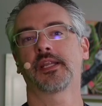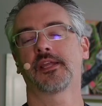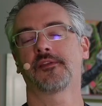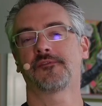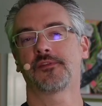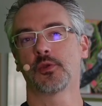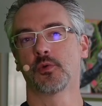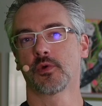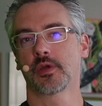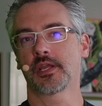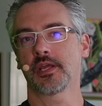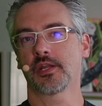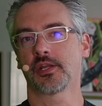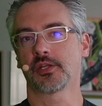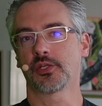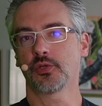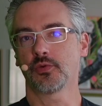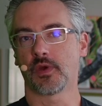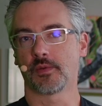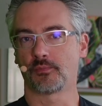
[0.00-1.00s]
If you were going to
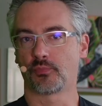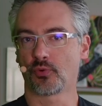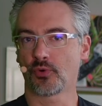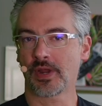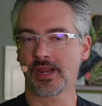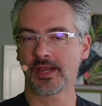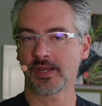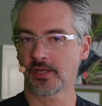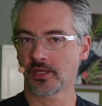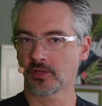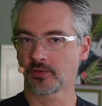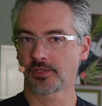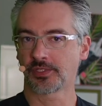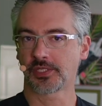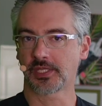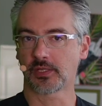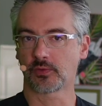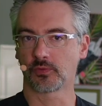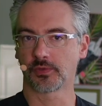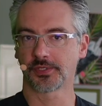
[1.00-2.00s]
do a brand new
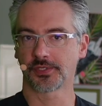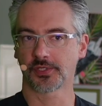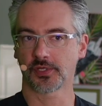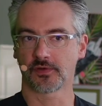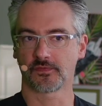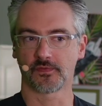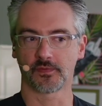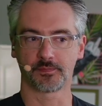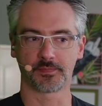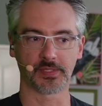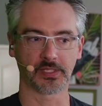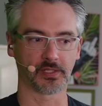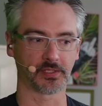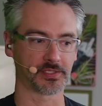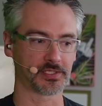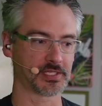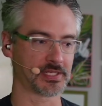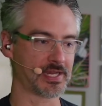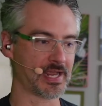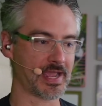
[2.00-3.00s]
SQL Server build
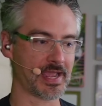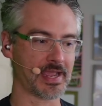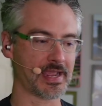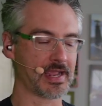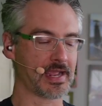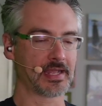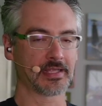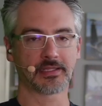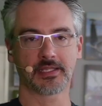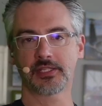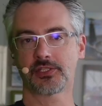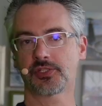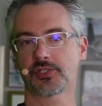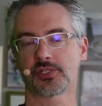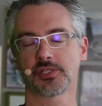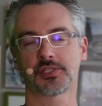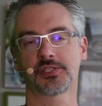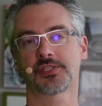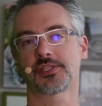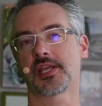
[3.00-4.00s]
today, and let's
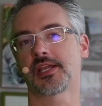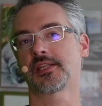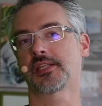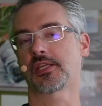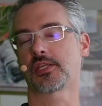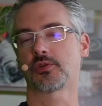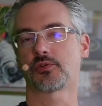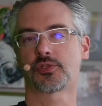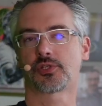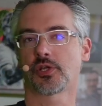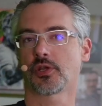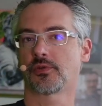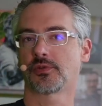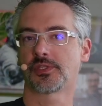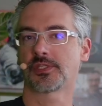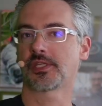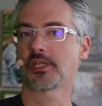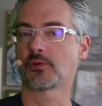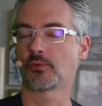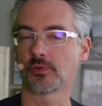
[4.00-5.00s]
just say that you chose
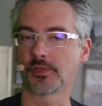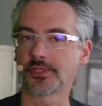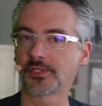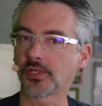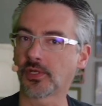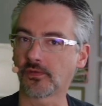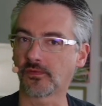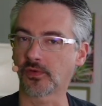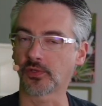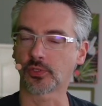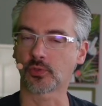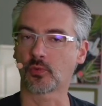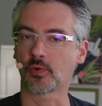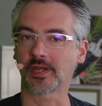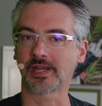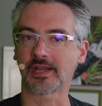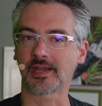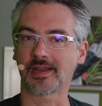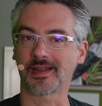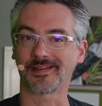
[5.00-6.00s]
SQL Server
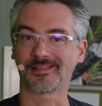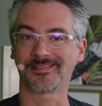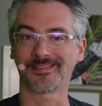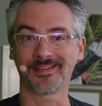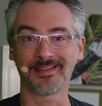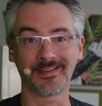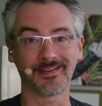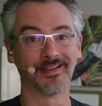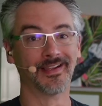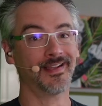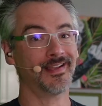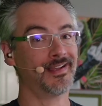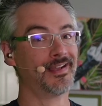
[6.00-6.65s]
2019,